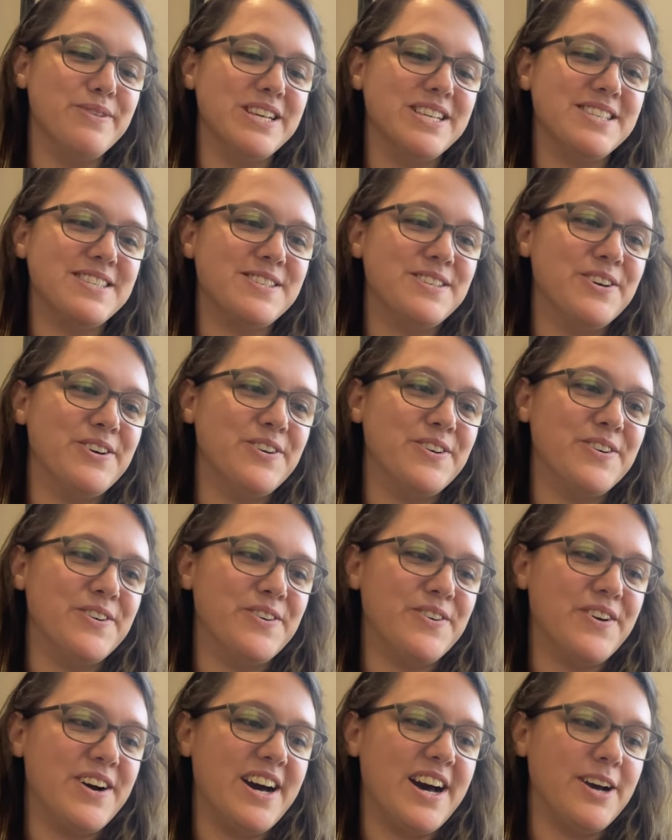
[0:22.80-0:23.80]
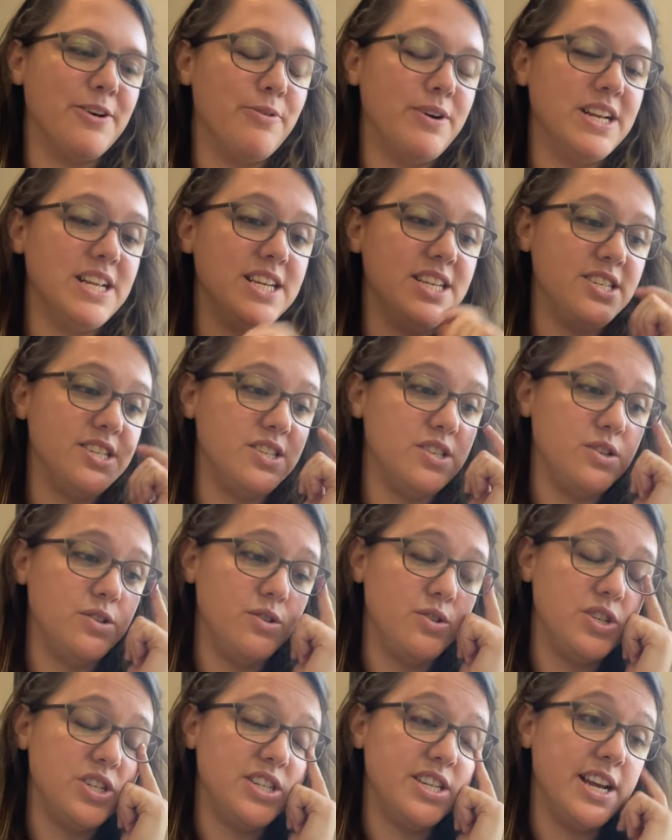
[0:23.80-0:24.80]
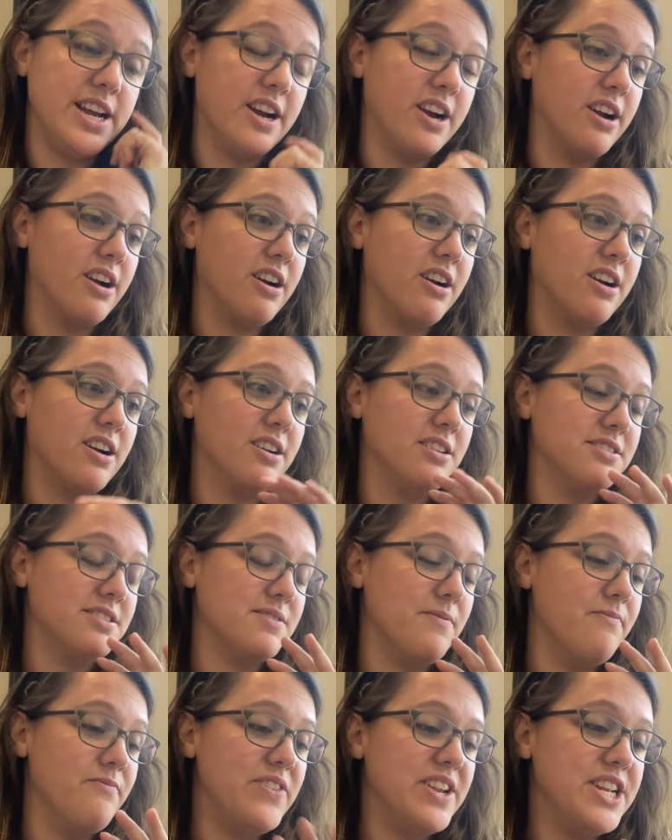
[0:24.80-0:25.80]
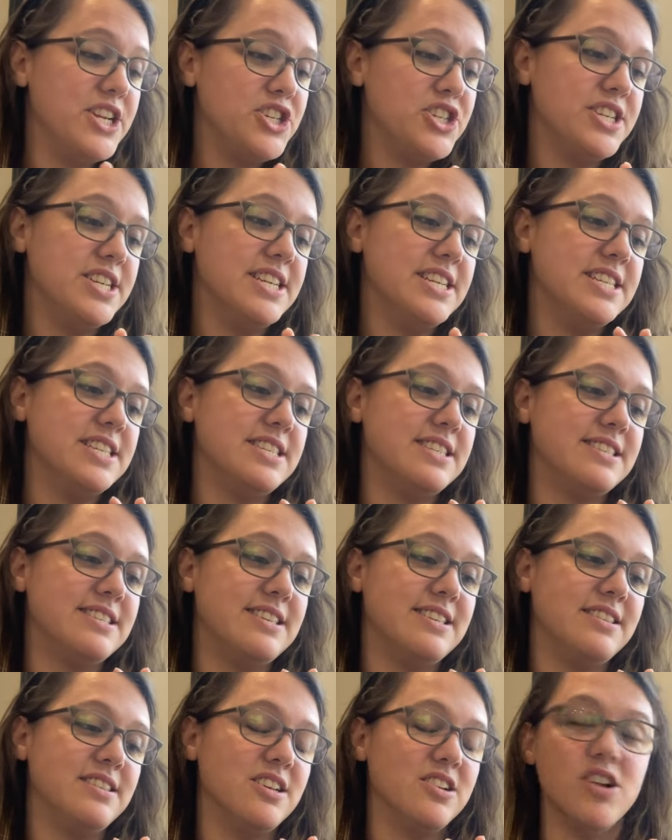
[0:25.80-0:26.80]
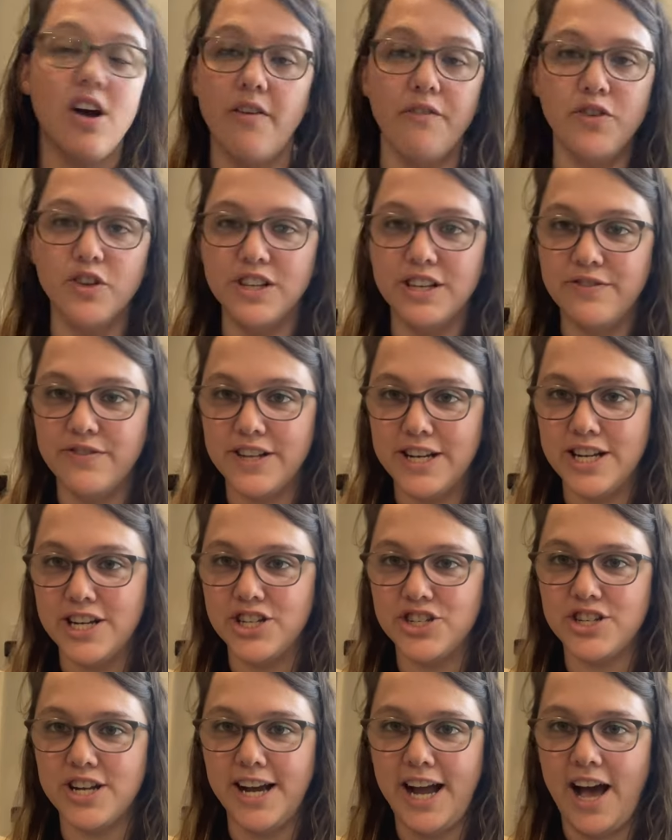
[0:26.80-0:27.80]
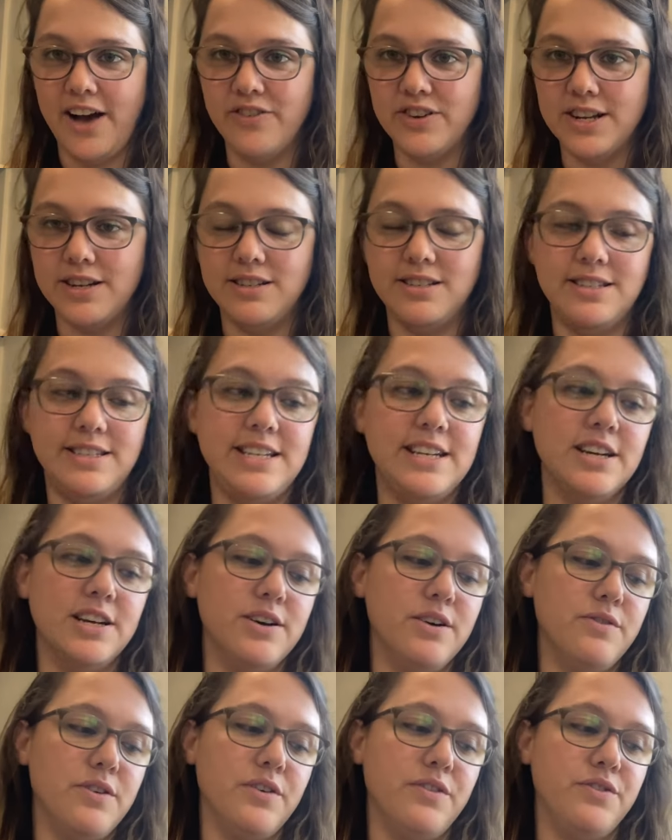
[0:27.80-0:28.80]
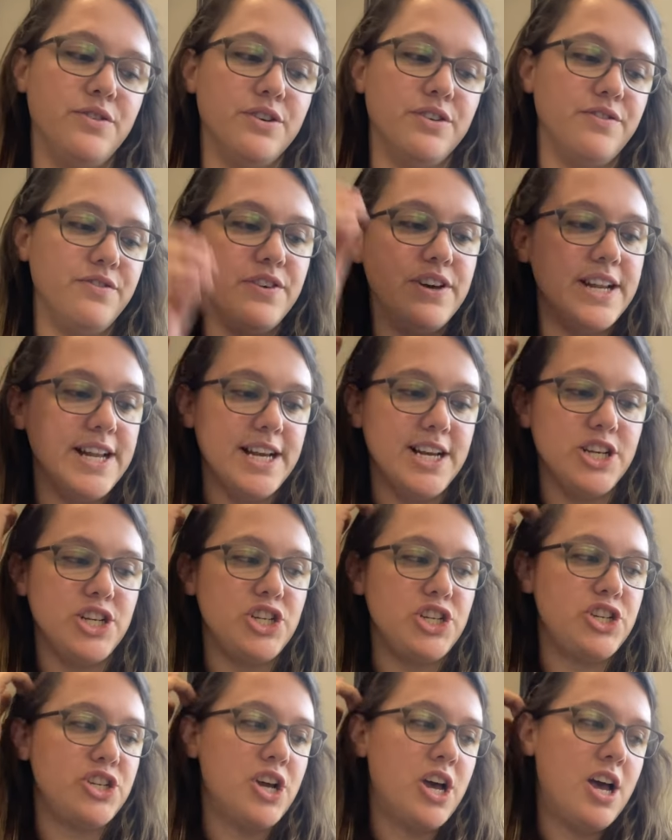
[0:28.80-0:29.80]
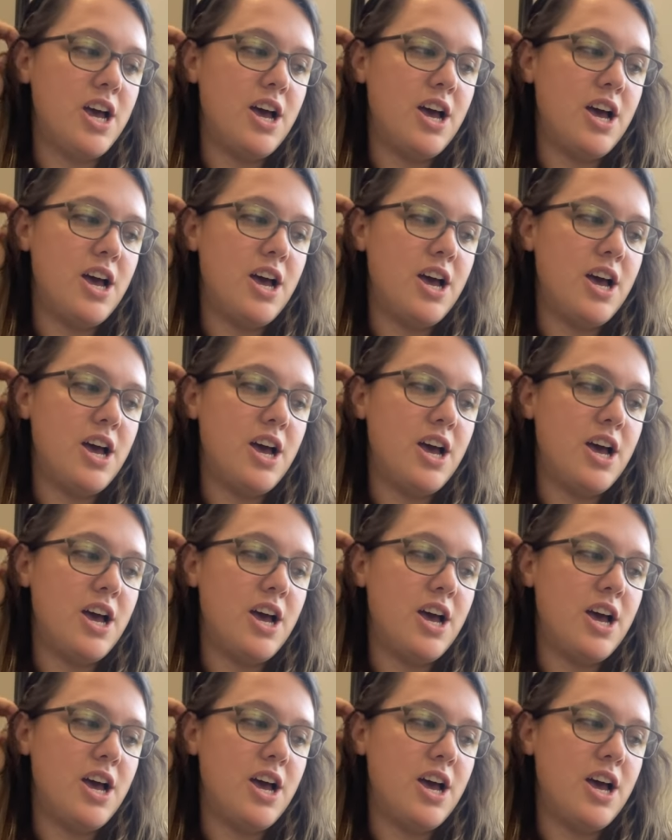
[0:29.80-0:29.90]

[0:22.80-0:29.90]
So I wanted to share some finishes. They're not fully finished. I have an idea of a full finish.